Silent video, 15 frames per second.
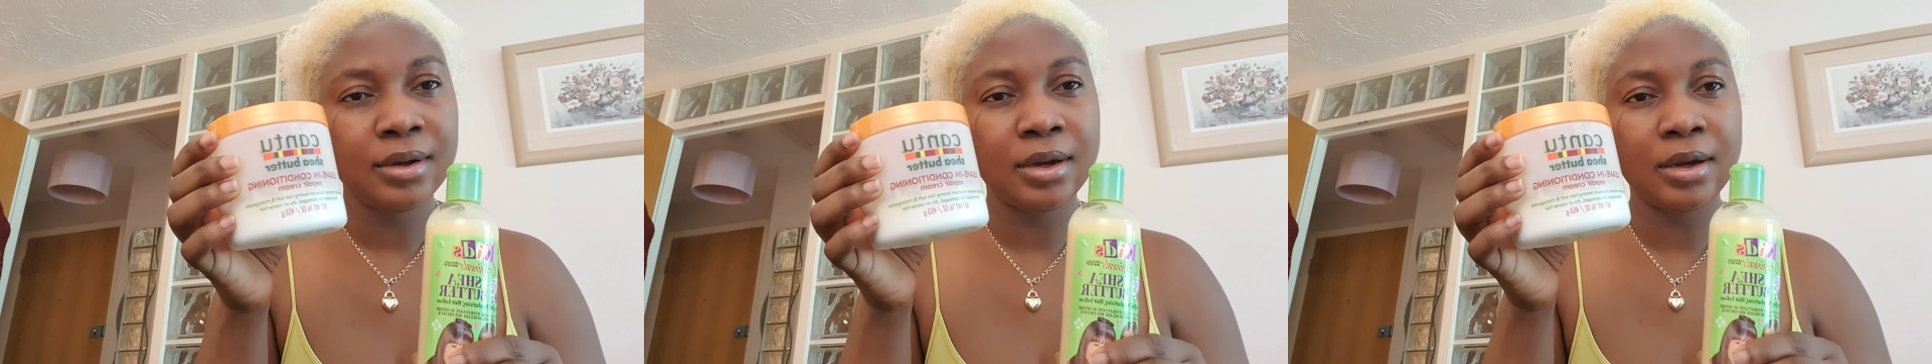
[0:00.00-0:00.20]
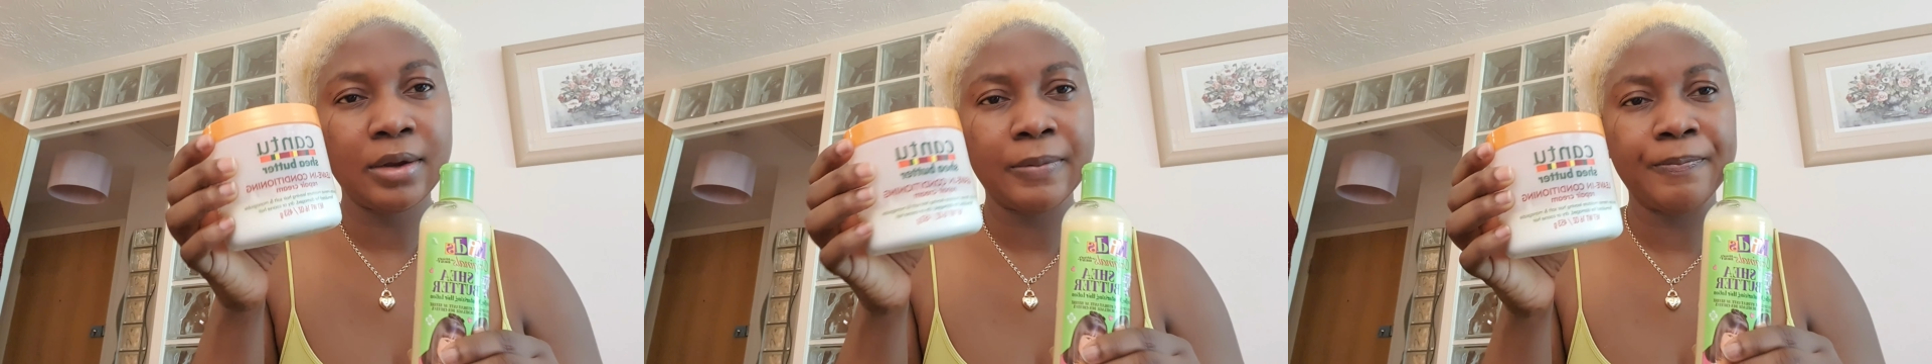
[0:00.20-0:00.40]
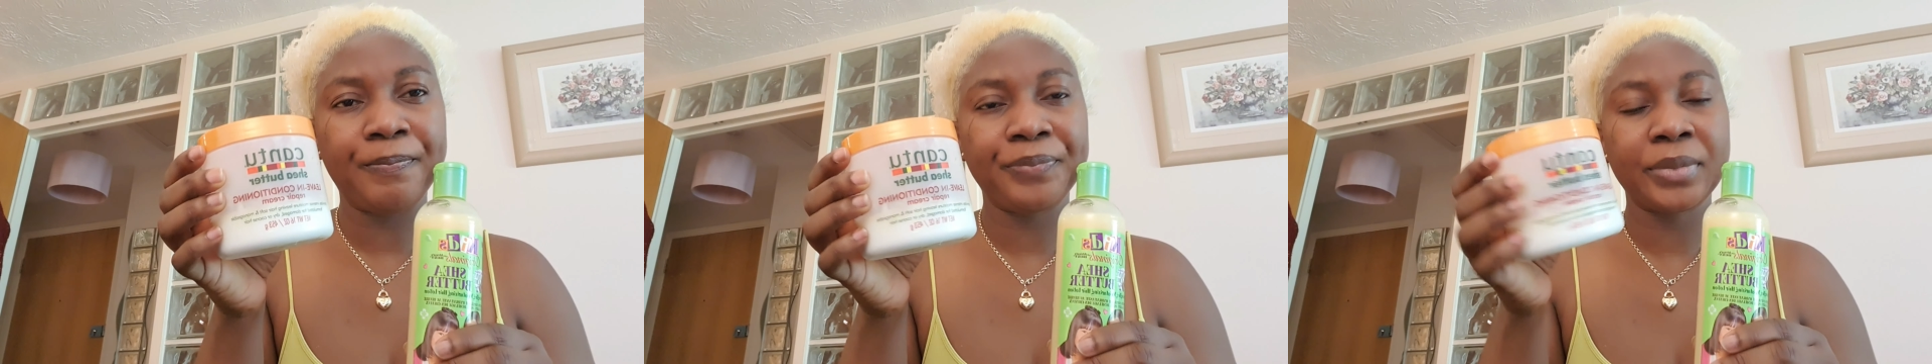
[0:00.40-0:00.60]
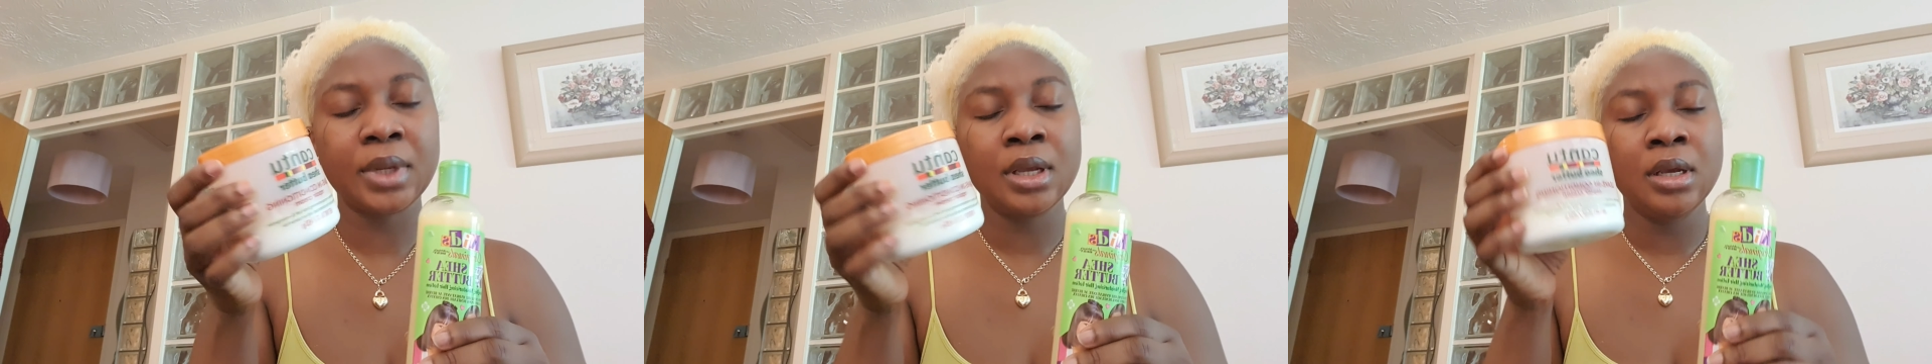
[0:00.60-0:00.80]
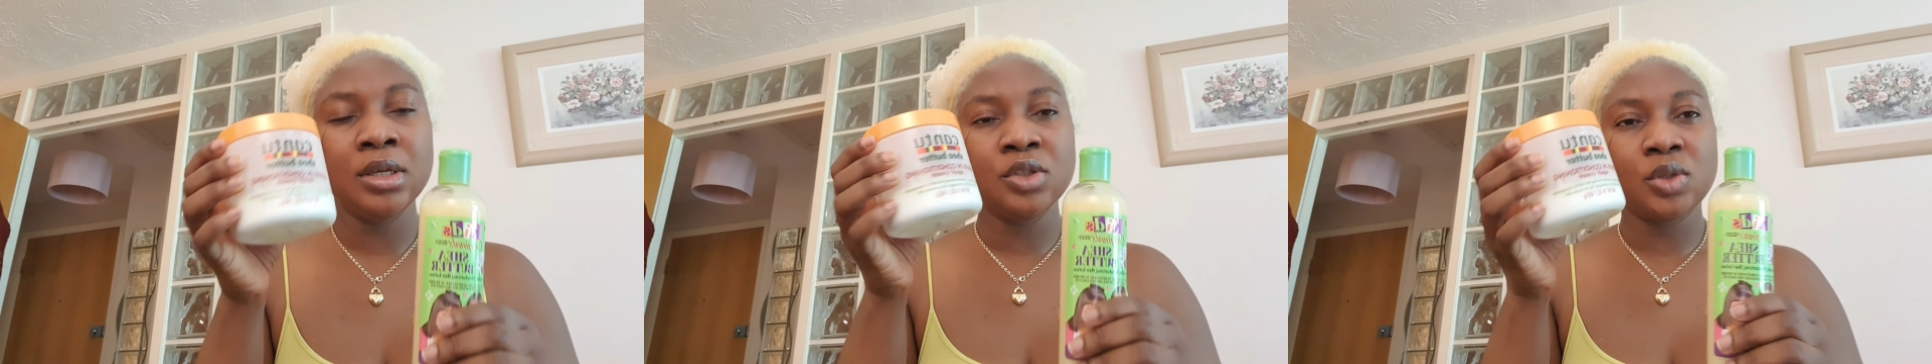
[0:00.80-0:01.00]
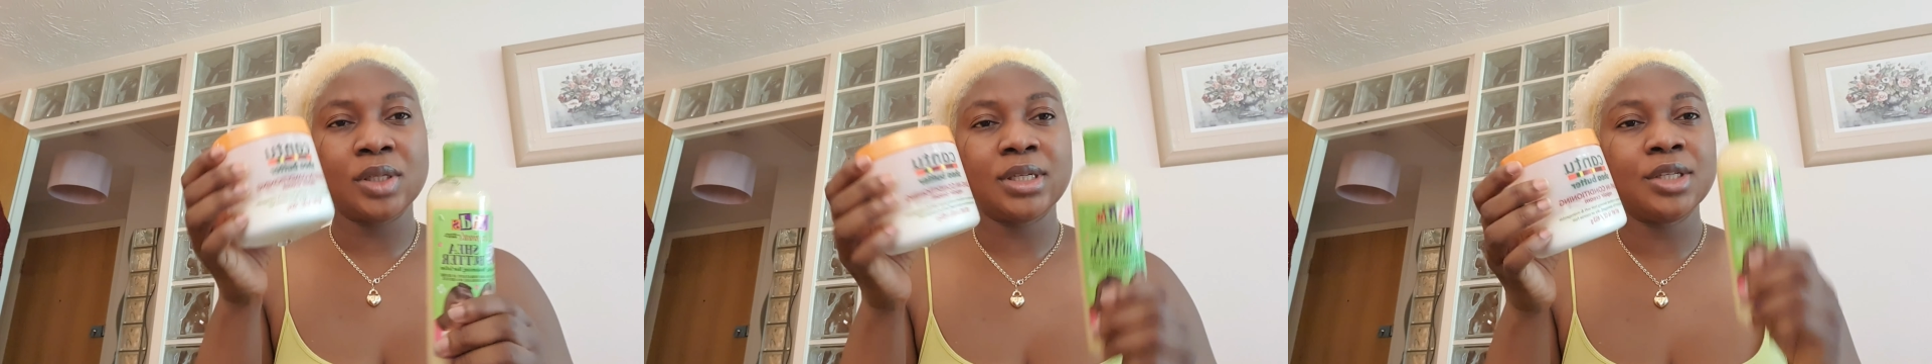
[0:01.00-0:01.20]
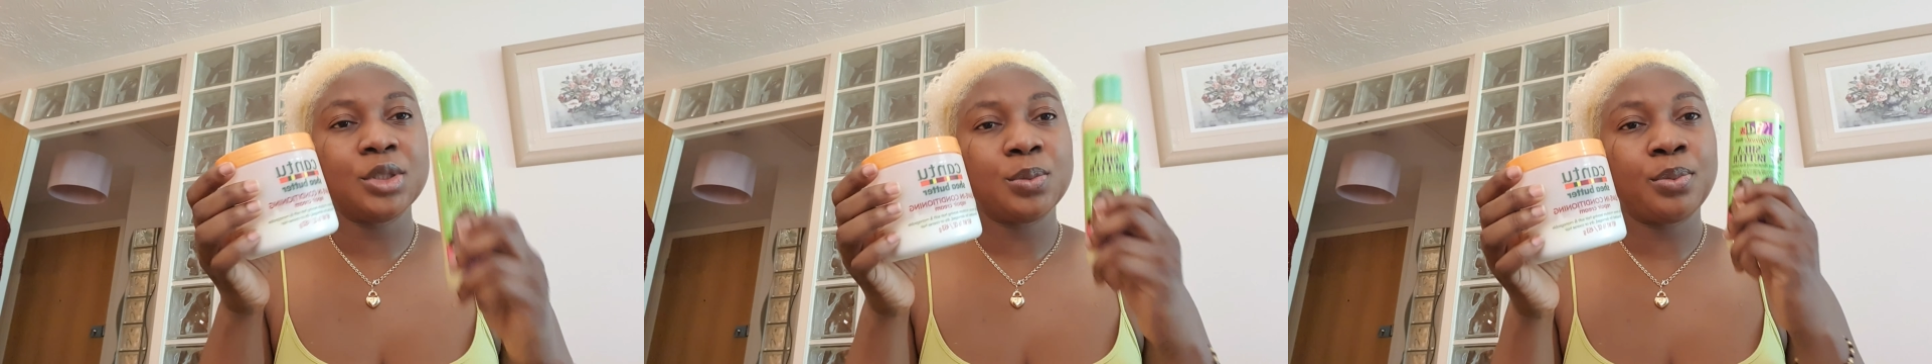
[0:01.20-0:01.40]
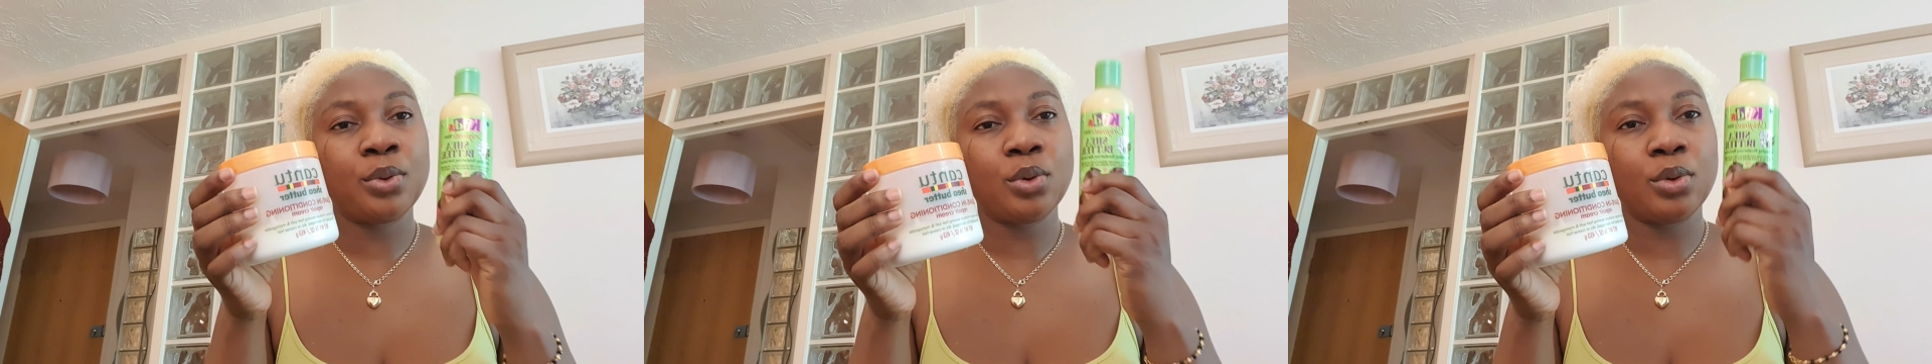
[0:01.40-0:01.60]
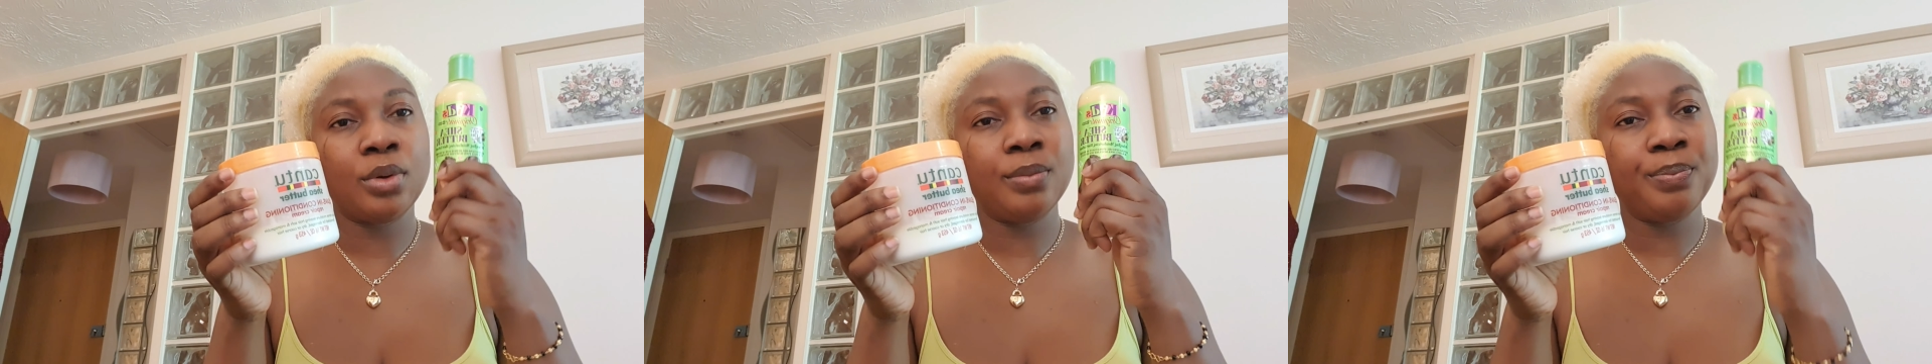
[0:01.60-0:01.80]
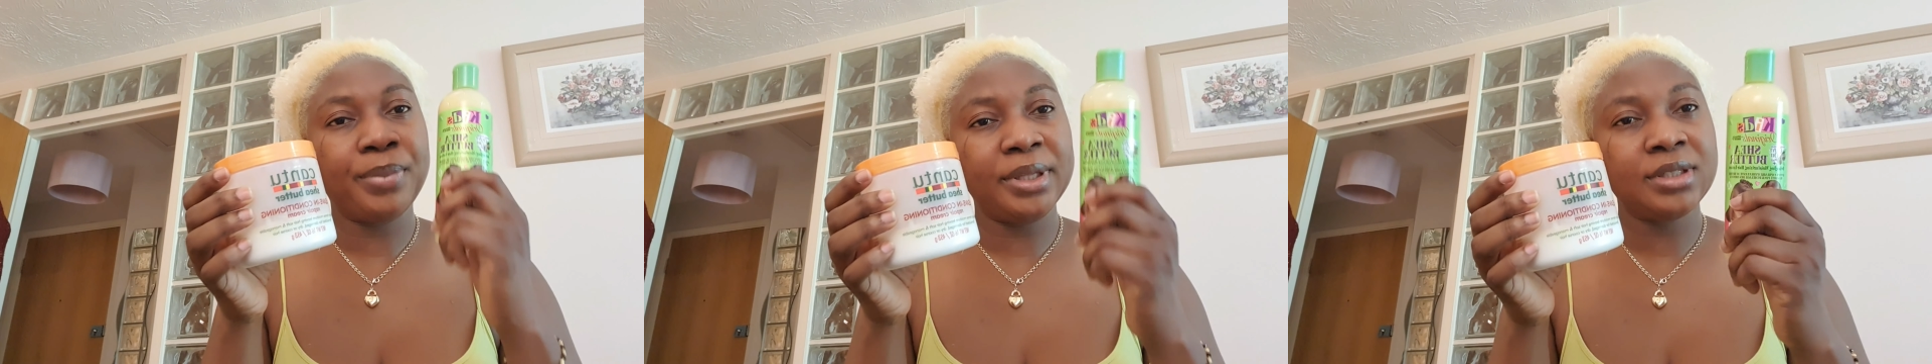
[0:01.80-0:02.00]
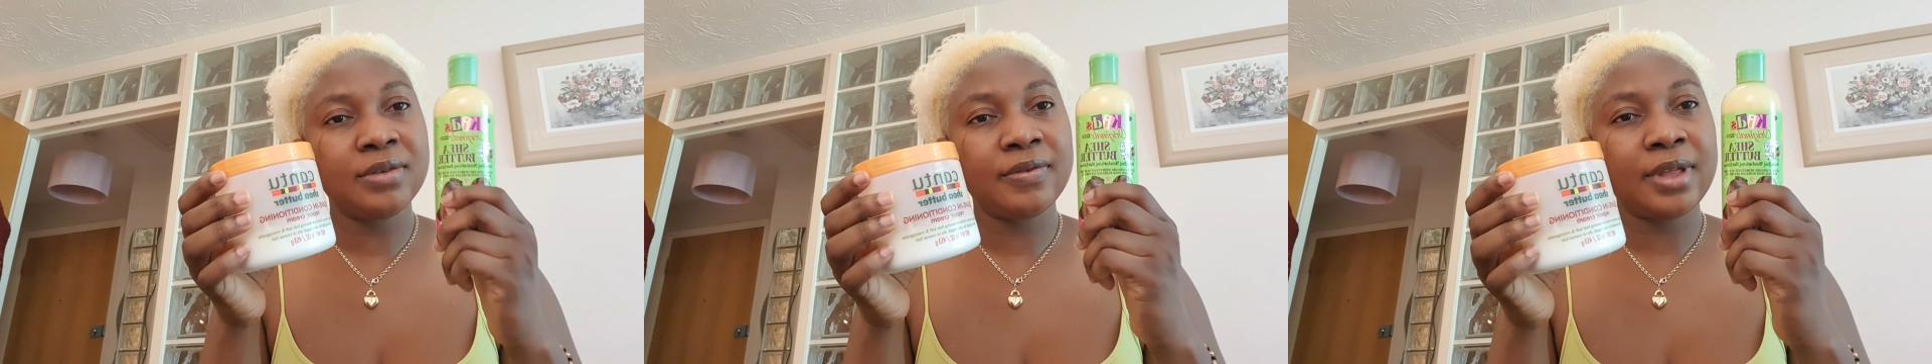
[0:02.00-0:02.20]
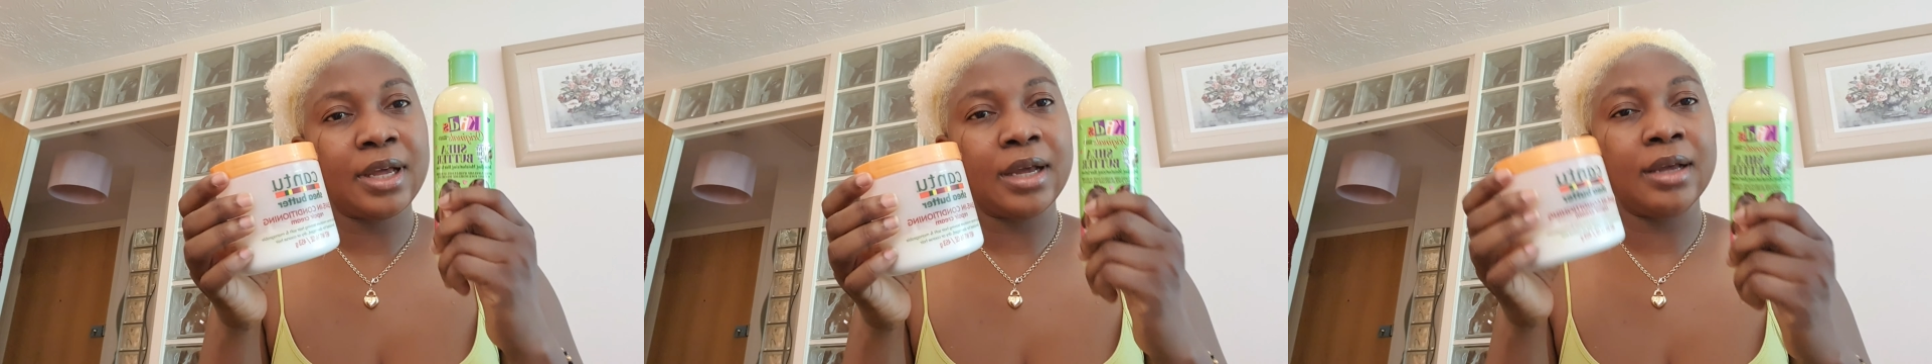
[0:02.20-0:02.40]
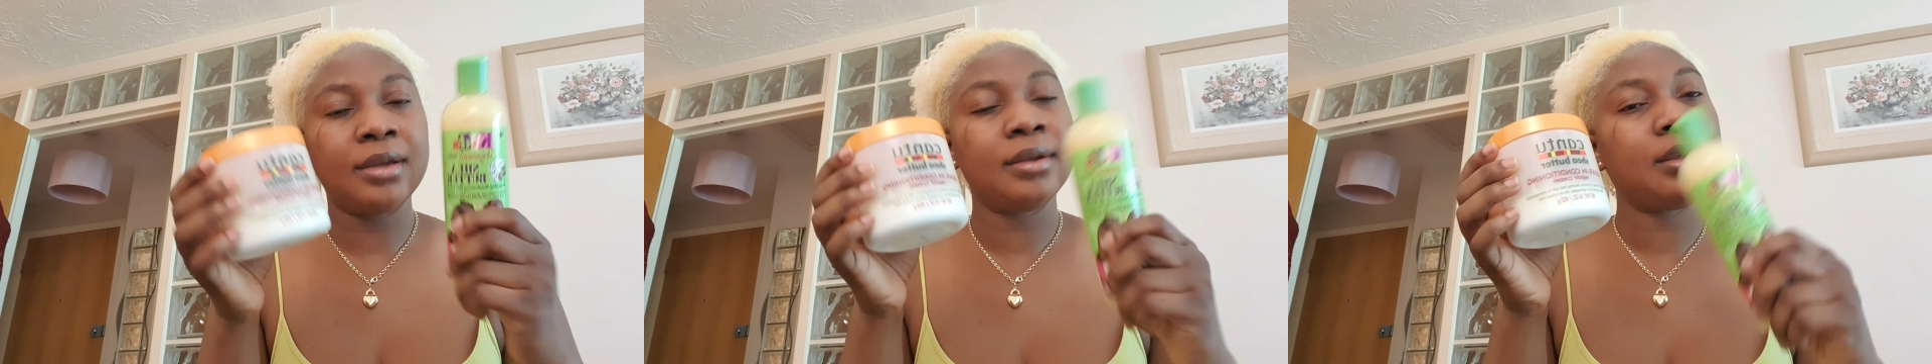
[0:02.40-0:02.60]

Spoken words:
So I tend to put bits of that